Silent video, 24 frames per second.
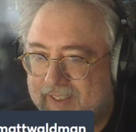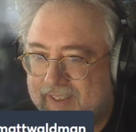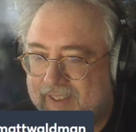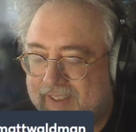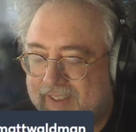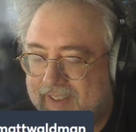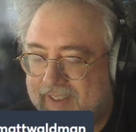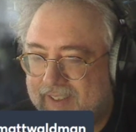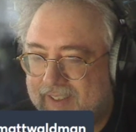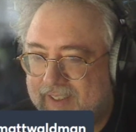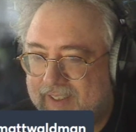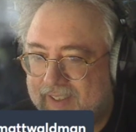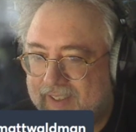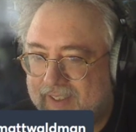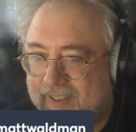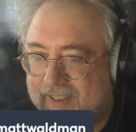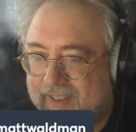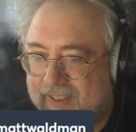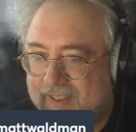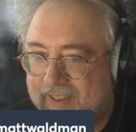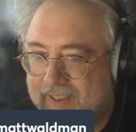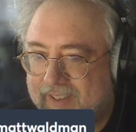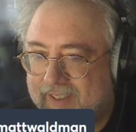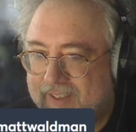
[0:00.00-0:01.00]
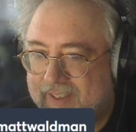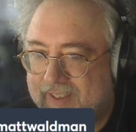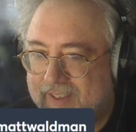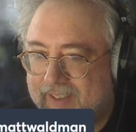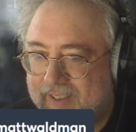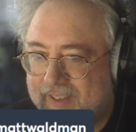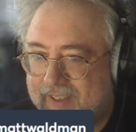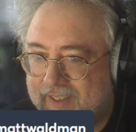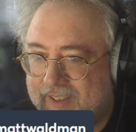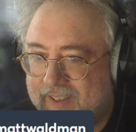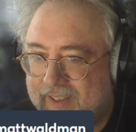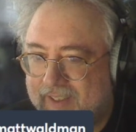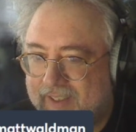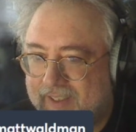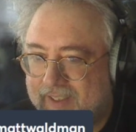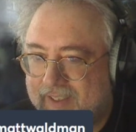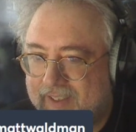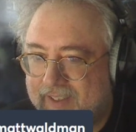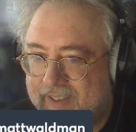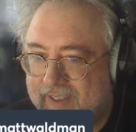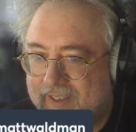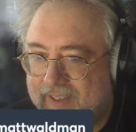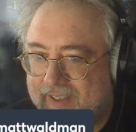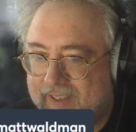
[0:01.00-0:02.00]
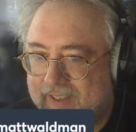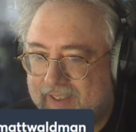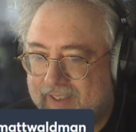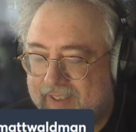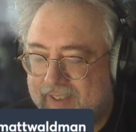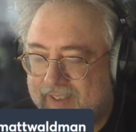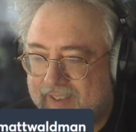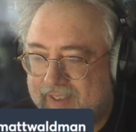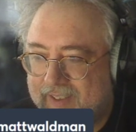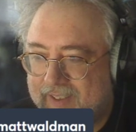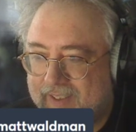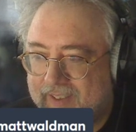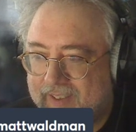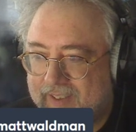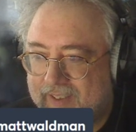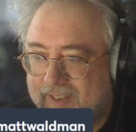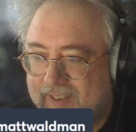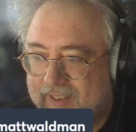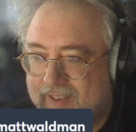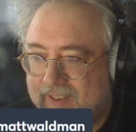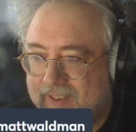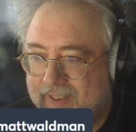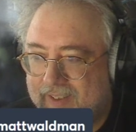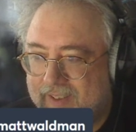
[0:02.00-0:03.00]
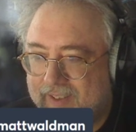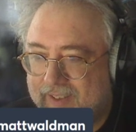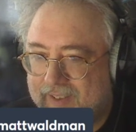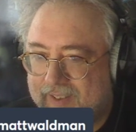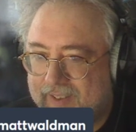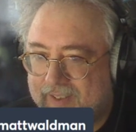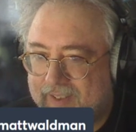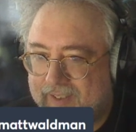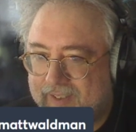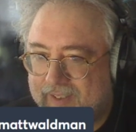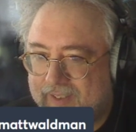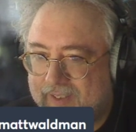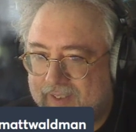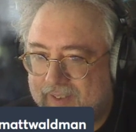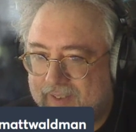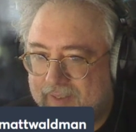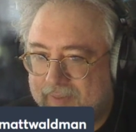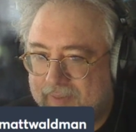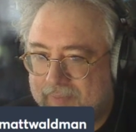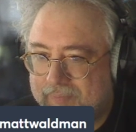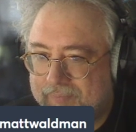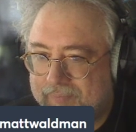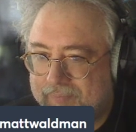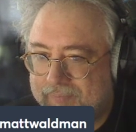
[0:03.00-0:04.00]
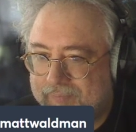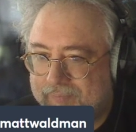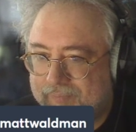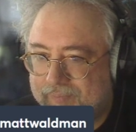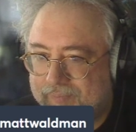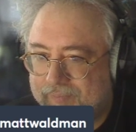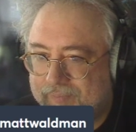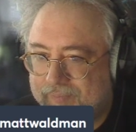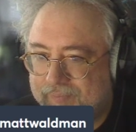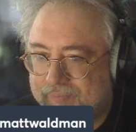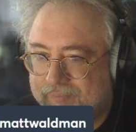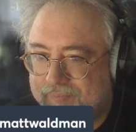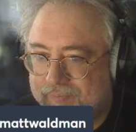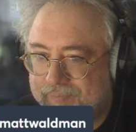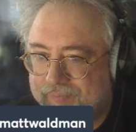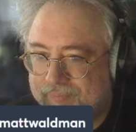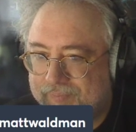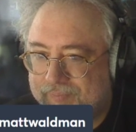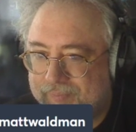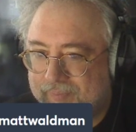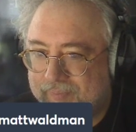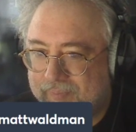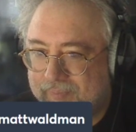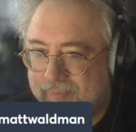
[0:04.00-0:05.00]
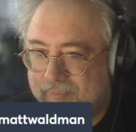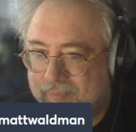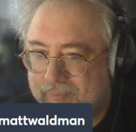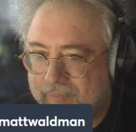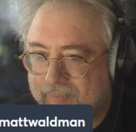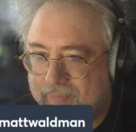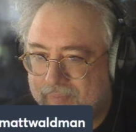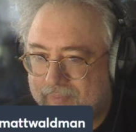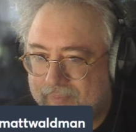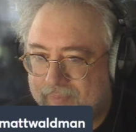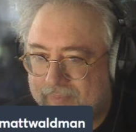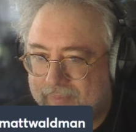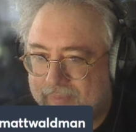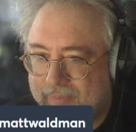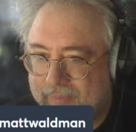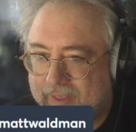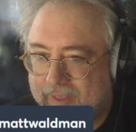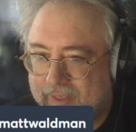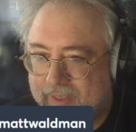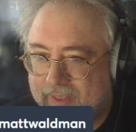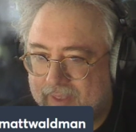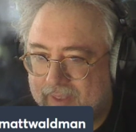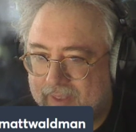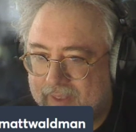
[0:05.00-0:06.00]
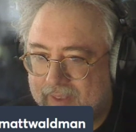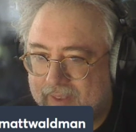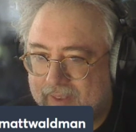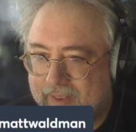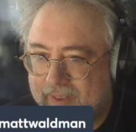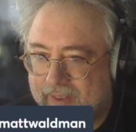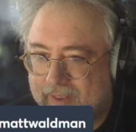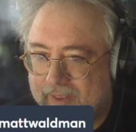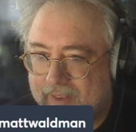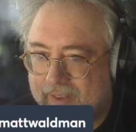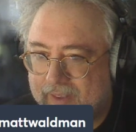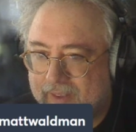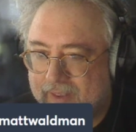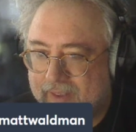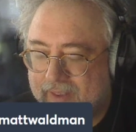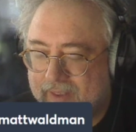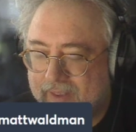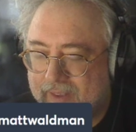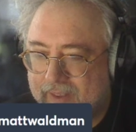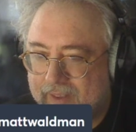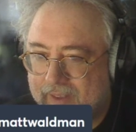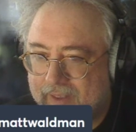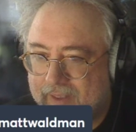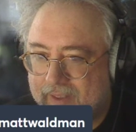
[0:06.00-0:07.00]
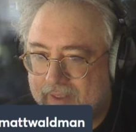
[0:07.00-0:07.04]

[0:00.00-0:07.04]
(not speaking)